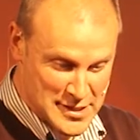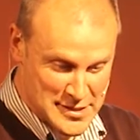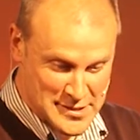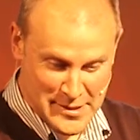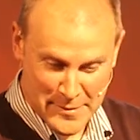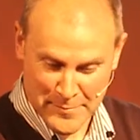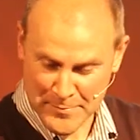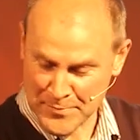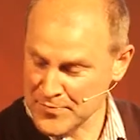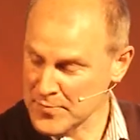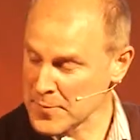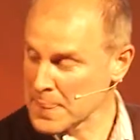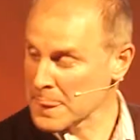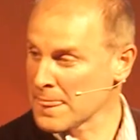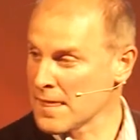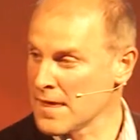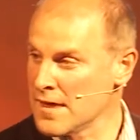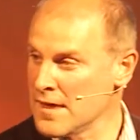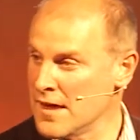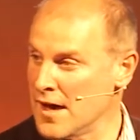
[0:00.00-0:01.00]
says,
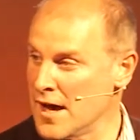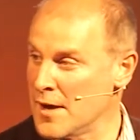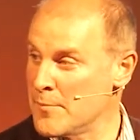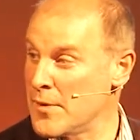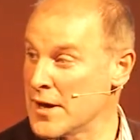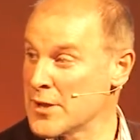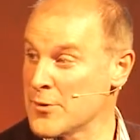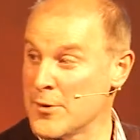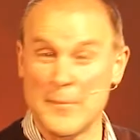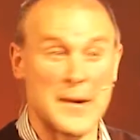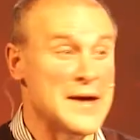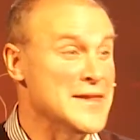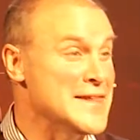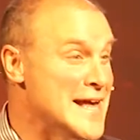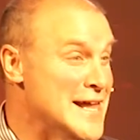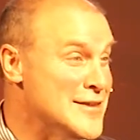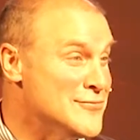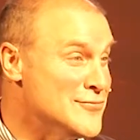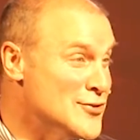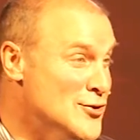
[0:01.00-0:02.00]
by the way, about the
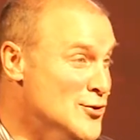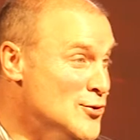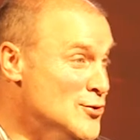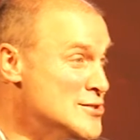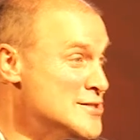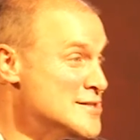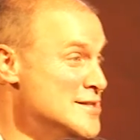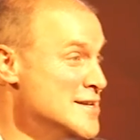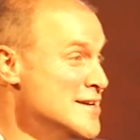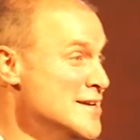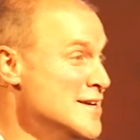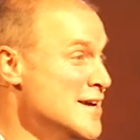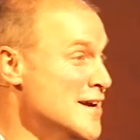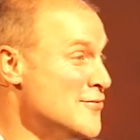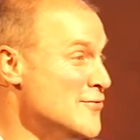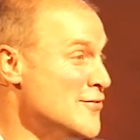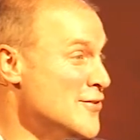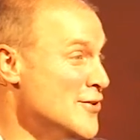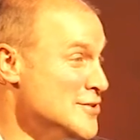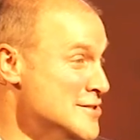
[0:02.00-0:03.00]
Alpha course, I
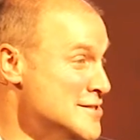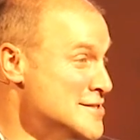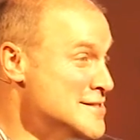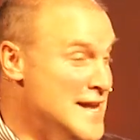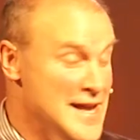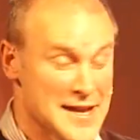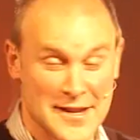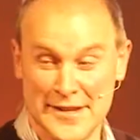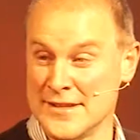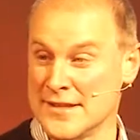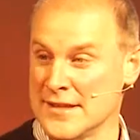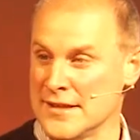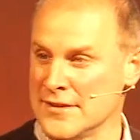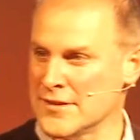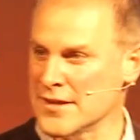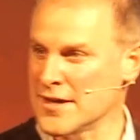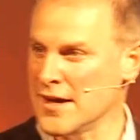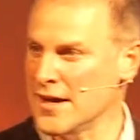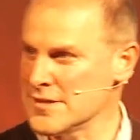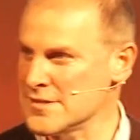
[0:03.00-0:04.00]
forgot to say. And
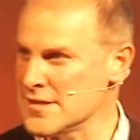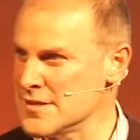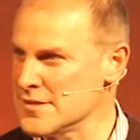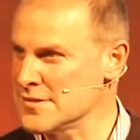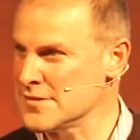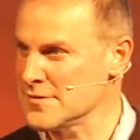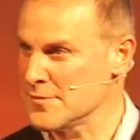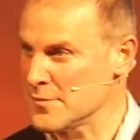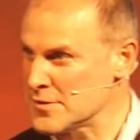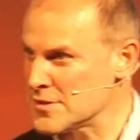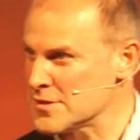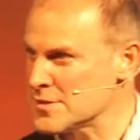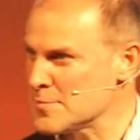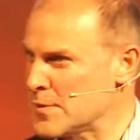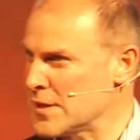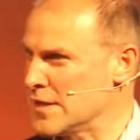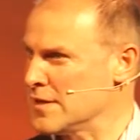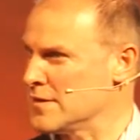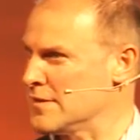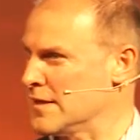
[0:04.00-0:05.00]
the guy says, just
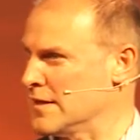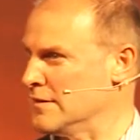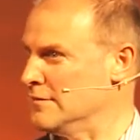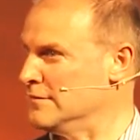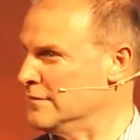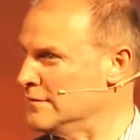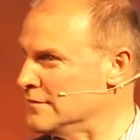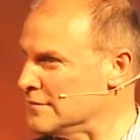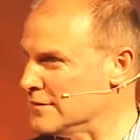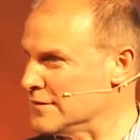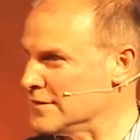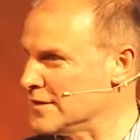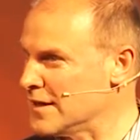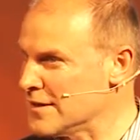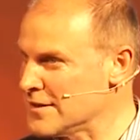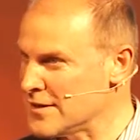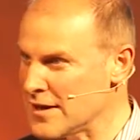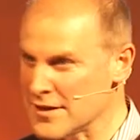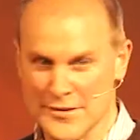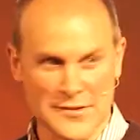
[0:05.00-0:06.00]
beginning to think, "Oh,
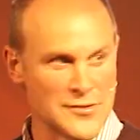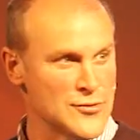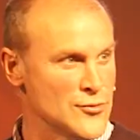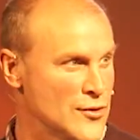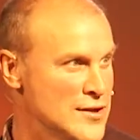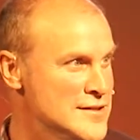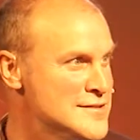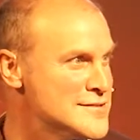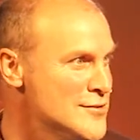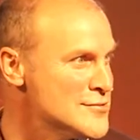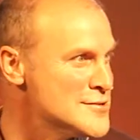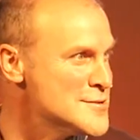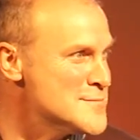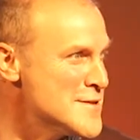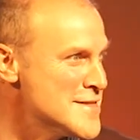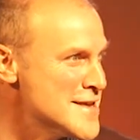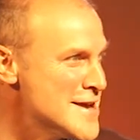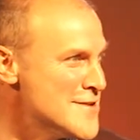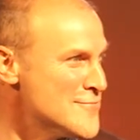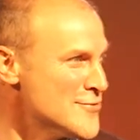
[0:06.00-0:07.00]
you know, I thought I told you
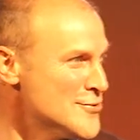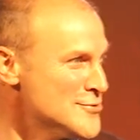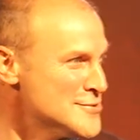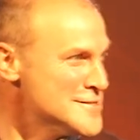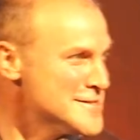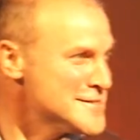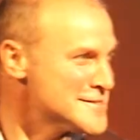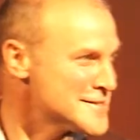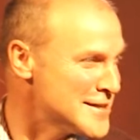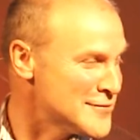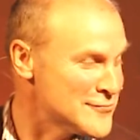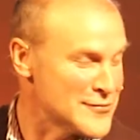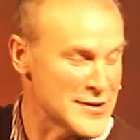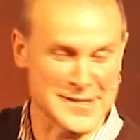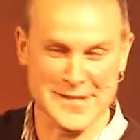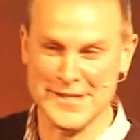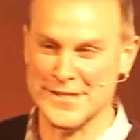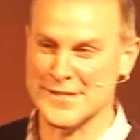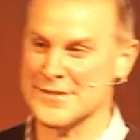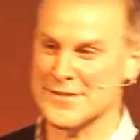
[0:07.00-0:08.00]
about the Alpha course." He's just kind of
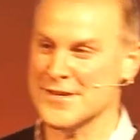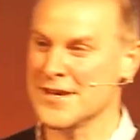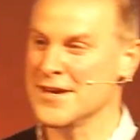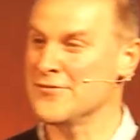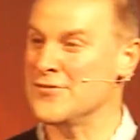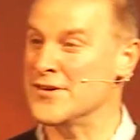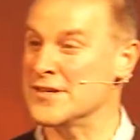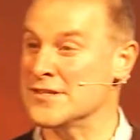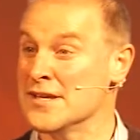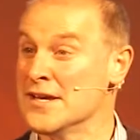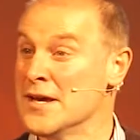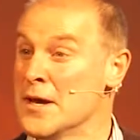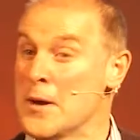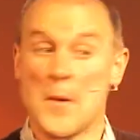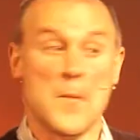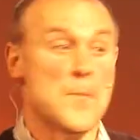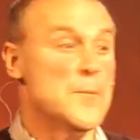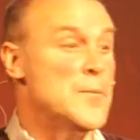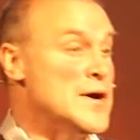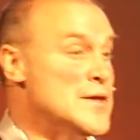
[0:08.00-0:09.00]
raising his fist.
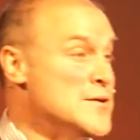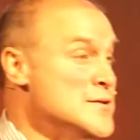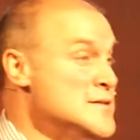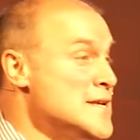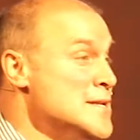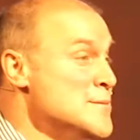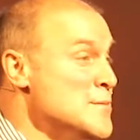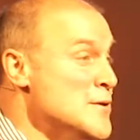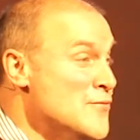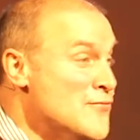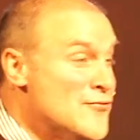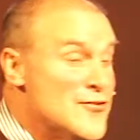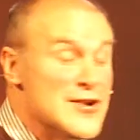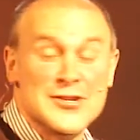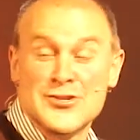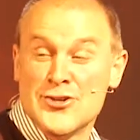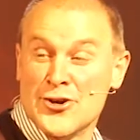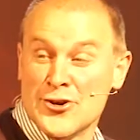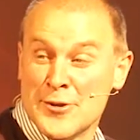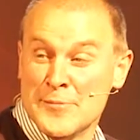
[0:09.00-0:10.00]
"By the way, it's going to be free
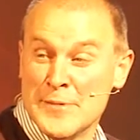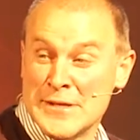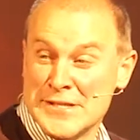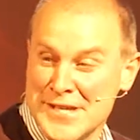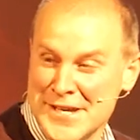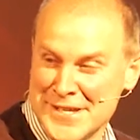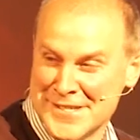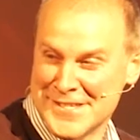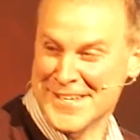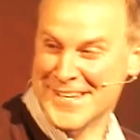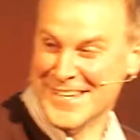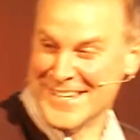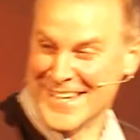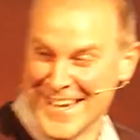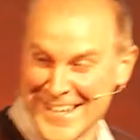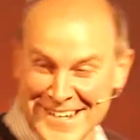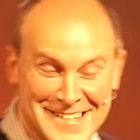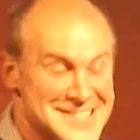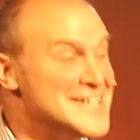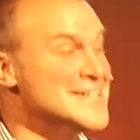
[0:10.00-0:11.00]
chocolate biscuits."
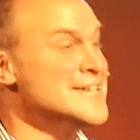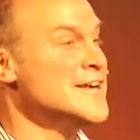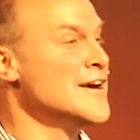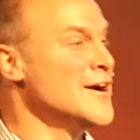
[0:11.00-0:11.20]
And he said,